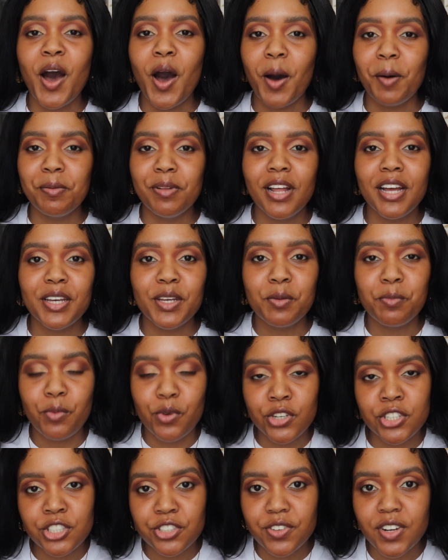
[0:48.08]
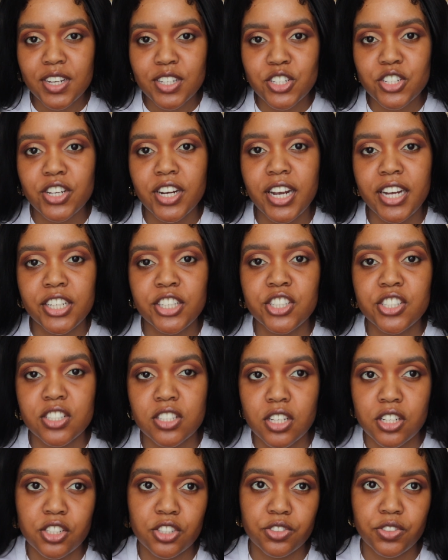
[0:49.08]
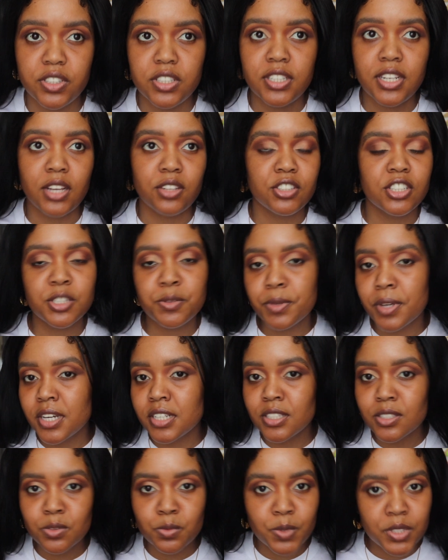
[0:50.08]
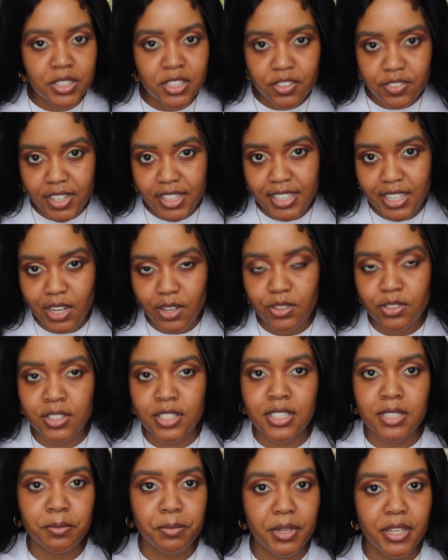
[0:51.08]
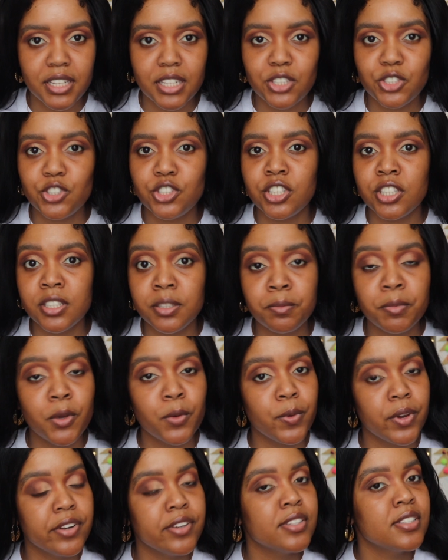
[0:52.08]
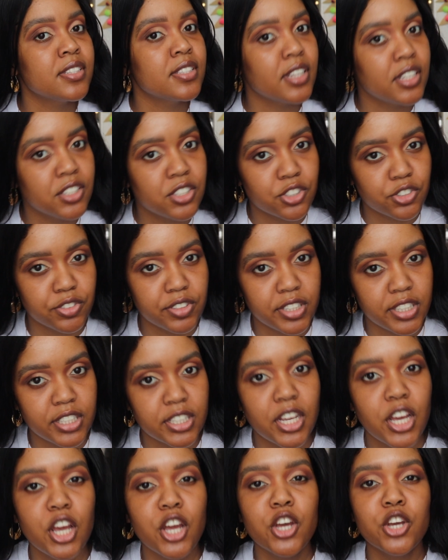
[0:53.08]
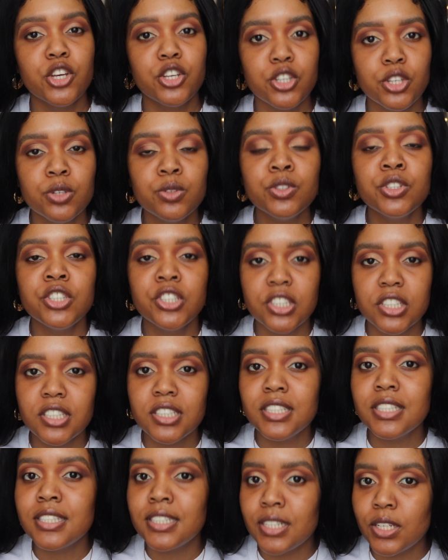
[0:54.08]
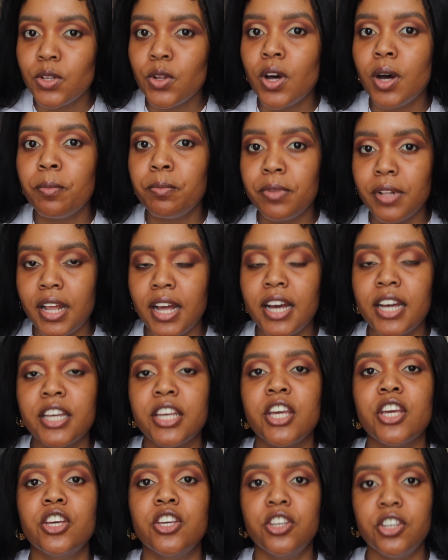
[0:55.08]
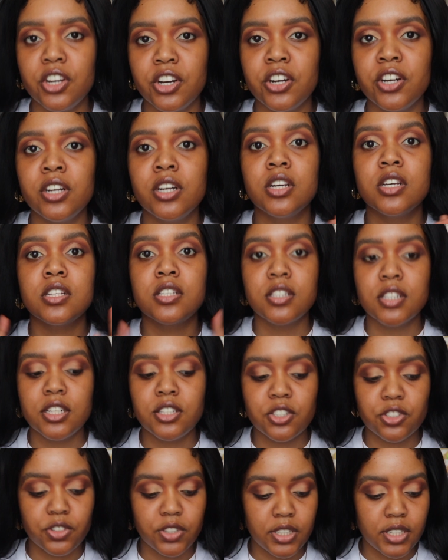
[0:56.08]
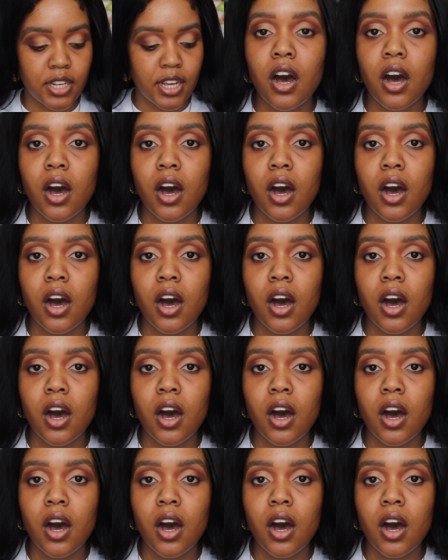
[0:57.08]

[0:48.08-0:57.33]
Apply your moisturizer and your sunscreen. Now, just because it's winter right now doesn't mean that you shouldn't be wearing sunscreen. You should still apply your sunscreen.